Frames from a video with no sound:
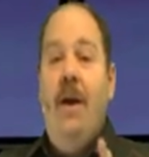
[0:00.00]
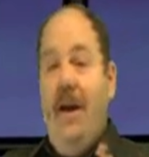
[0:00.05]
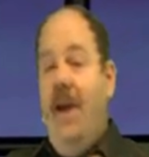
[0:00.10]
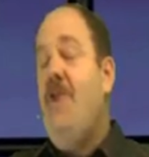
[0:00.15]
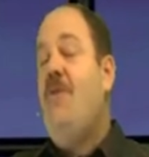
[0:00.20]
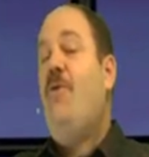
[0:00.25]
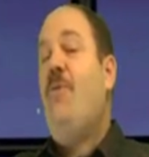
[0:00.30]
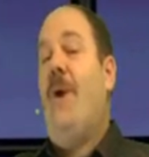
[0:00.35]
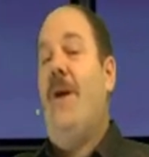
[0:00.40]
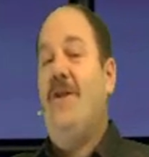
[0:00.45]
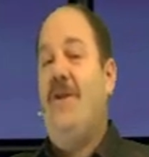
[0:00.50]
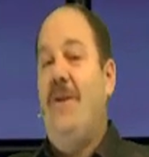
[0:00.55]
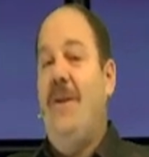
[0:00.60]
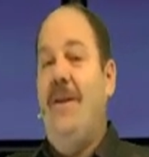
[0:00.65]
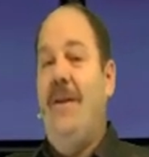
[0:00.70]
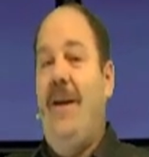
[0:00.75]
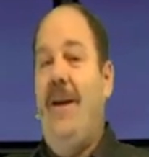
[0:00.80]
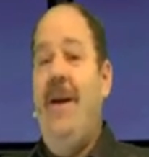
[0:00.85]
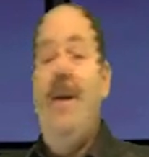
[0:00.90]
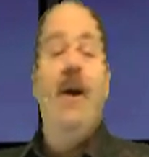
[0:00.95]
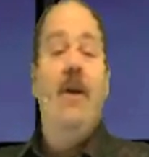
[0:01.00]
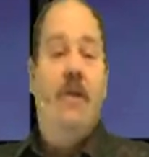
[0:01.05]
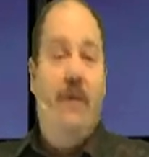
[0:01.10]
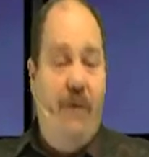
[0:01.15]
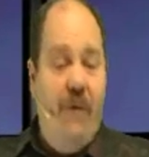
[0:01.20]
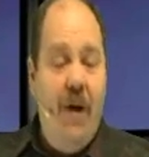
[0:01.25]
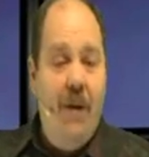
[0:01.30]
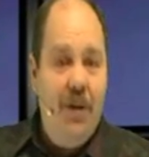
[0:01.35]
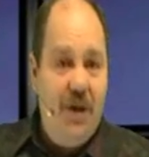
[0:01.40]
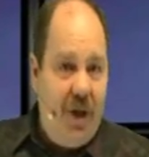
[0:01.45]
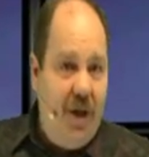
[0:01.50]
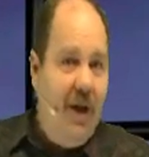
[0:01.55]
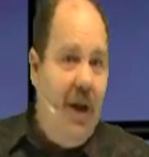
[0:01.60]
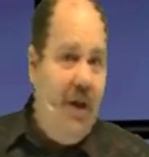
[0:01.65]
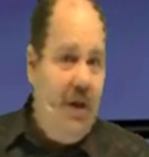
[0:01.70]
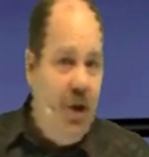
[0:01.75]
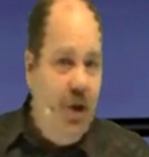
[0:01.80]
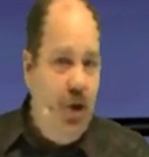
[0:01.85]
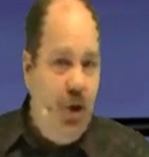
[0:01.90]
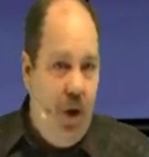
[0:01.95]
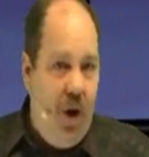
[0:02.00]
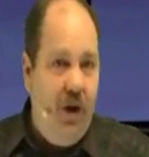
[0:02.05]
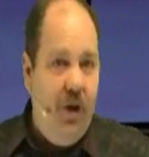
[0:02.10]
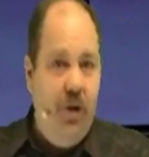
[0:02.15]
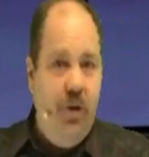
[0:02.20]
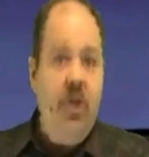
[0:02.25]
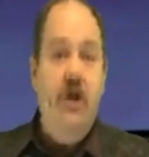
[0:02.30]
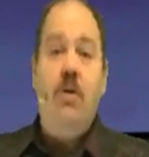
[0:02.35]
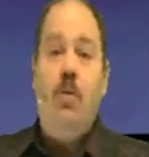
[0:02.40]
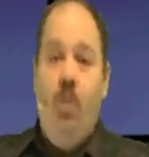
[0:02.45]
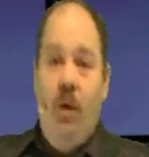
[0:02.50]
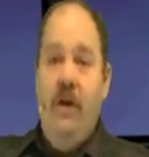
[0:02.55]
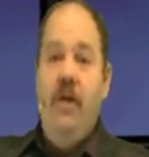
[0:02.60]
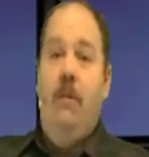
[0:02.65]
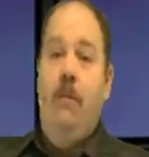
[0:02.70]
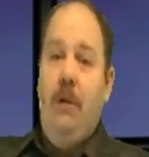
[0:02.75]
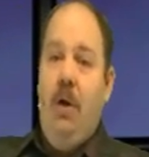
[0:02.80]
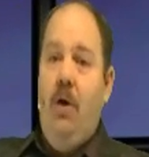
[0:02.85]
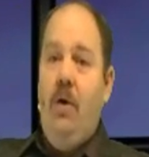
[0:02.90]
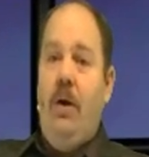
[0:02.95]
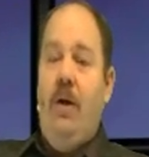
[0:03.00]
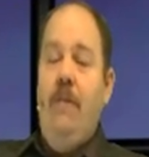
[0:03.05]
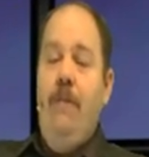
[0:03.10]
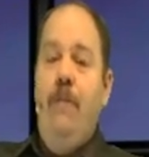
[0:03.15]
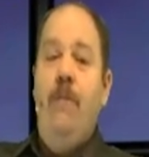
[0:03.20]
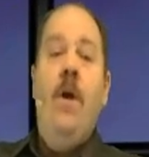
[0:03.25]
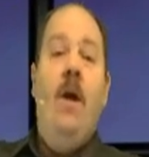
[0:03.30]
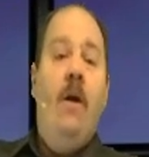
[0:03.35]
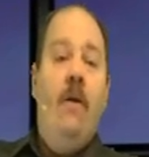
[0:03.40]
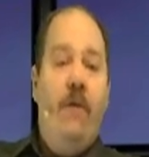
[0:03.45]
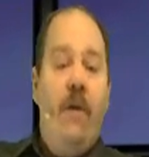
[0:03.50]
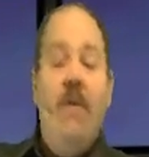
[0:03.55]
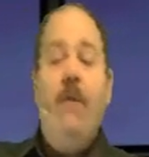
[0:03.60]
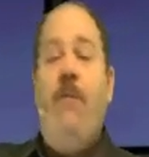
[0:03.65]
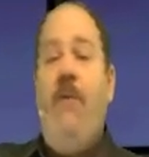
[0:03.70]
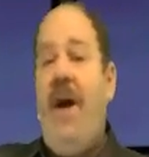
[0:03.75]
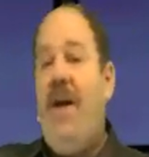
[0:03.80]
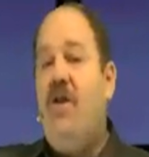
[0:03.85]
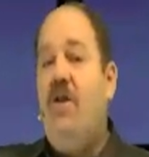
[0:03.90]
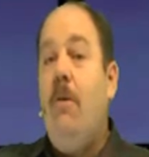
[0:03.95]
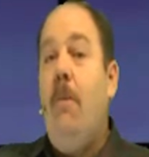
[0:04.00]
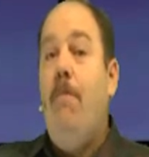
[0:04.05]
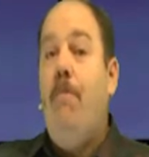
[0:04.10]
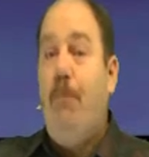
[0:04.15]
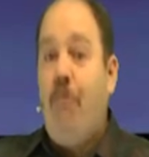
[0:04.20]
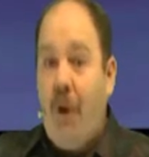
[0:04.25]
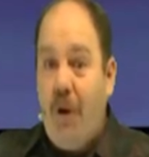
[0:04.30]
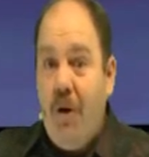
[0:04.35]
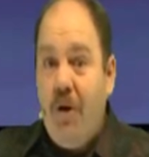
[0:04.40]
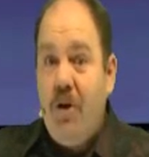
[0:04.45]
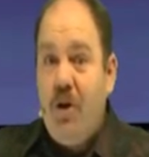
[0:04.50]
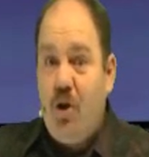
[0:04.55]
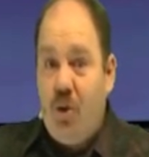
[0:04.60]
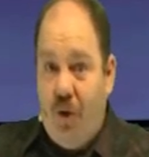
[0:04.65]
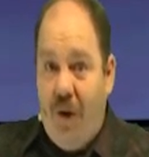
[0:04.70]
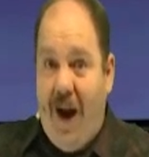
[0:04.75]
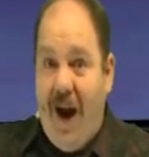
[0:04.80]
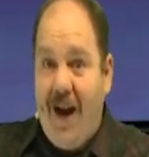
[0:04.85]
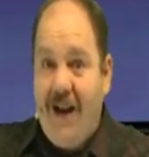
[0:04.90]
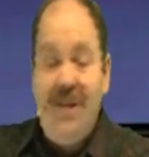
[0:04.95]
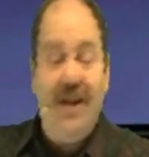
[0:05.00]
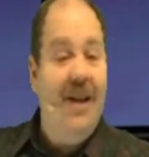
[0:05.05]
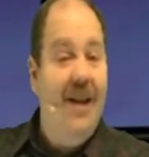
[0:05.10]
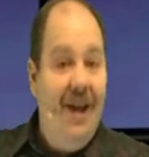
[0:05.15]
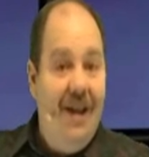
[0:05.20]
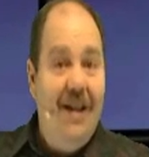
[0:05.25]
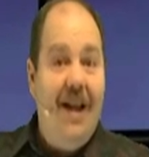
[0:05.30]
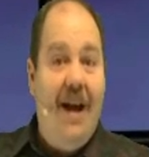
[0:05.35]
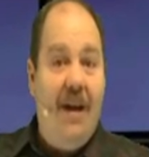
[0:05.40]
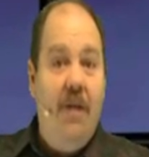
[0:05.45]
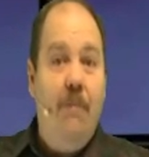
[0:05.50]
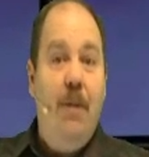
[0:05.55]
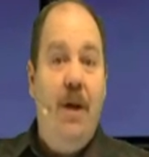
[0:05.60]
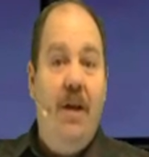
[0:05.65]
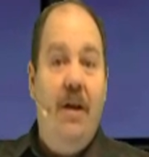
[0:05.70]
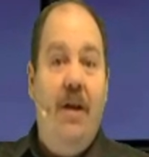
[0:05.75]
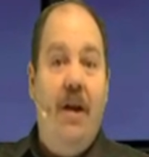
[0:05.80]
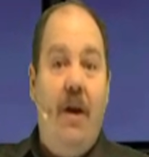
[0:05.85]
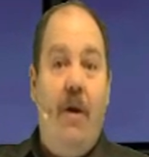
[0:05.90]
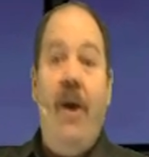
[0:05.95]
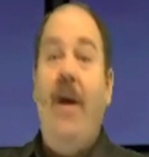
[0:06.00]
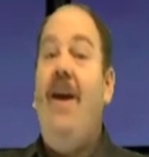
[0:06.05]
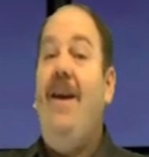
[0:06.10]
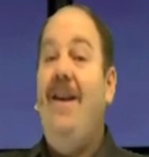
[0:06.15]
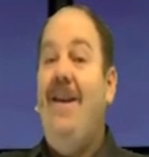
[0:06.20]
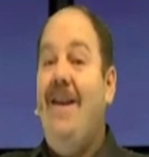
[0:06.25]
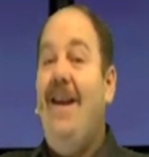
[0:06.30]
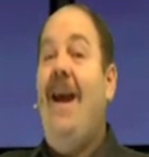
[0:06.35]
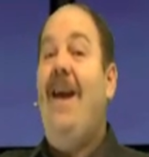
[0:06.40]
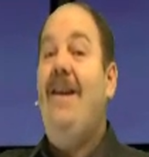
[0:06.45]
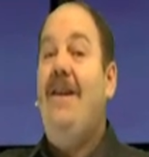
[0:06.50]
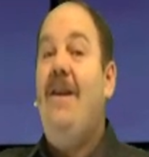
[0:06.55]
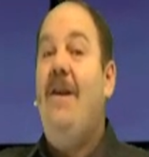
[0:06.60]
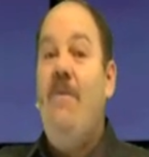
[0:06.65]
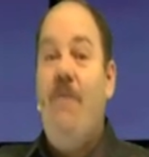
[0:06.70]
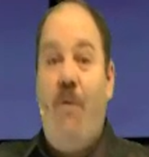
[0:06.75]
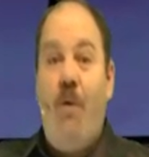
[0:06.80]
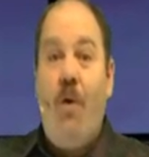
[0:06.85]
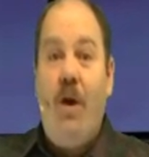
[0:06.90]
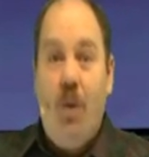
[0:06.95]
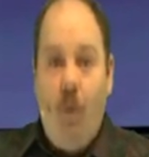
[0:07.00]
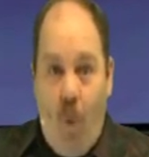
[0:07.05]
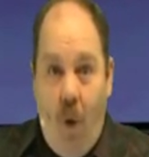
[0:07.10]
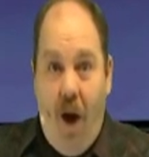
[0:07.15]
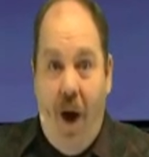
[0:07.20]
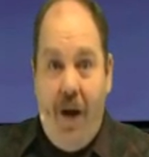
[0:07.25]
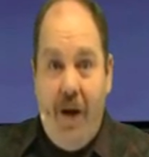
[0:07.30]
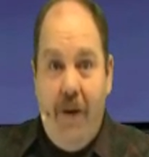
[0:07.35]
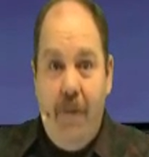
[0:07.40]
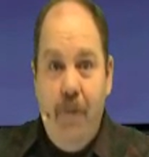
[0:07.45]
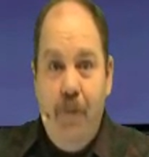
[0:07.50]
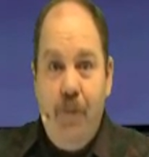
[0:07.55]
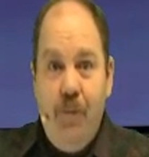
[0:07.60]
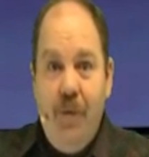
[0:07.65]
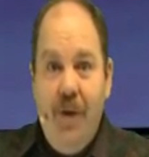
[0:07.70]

Interestingly, the famous Canadian geologist William Logan found fossil bird tracks in that immediate area in 1841.